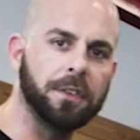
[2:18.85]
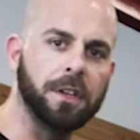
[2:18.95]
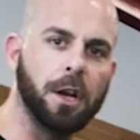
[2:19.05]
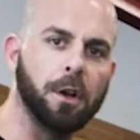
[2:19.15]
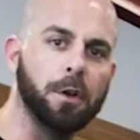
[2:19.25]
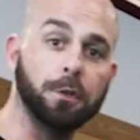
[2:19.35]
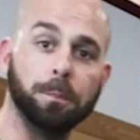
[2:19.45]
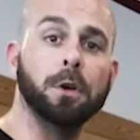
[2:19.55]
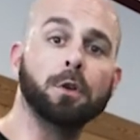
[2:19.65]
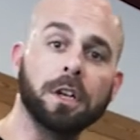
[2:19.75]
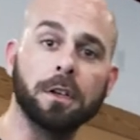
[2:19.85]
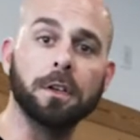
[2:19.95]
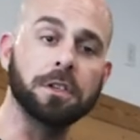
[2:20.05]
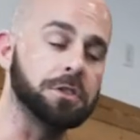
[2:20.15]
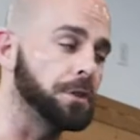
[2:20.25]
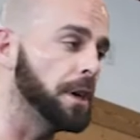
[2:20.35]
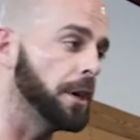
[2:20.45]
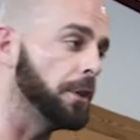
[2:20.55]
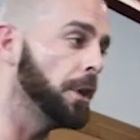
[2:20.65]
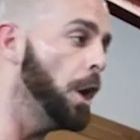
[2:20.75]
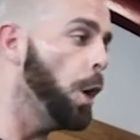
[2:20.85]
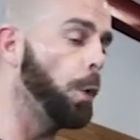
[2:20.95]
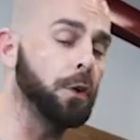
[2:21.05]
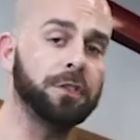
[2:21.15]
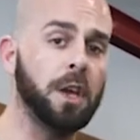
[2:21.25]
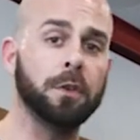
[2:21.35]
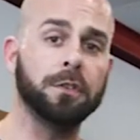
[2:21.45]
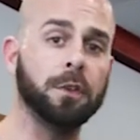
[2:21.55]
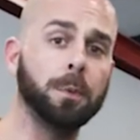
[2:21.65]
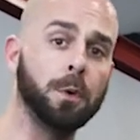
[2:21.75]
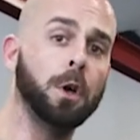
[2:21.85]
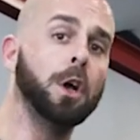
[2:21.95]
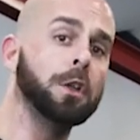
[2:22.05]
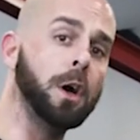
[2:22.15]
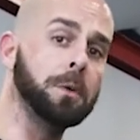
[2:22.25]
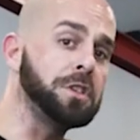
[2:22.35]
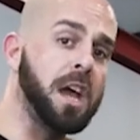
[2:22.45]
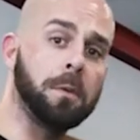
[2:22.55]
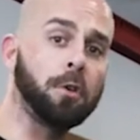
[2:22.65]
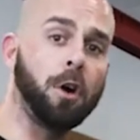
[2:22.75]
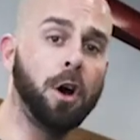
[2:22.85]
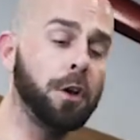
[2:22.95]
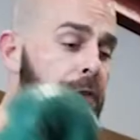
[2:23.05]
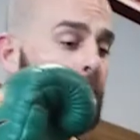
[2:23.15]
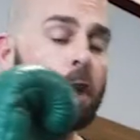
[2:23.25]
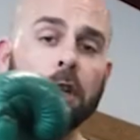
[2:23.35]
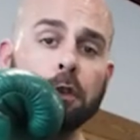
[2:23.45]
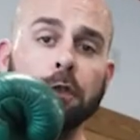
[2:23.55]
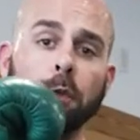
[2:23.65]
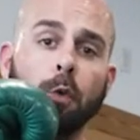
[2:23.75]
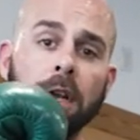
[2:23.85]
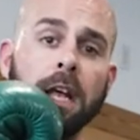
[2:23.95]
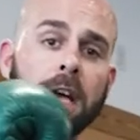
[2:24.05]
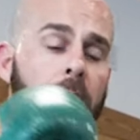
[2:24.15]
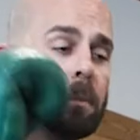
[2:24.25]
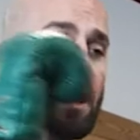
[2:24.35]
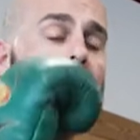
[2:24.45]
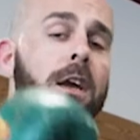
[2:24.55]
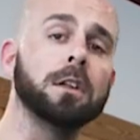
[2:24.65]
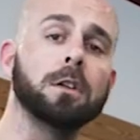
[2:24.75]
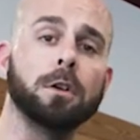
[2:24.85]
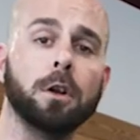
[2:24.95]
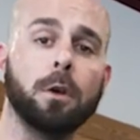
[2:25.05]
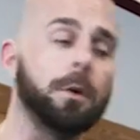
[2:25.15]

and narrow to build into these triggers. We're just staying with a simple double jab cross, using one hand to block and learning our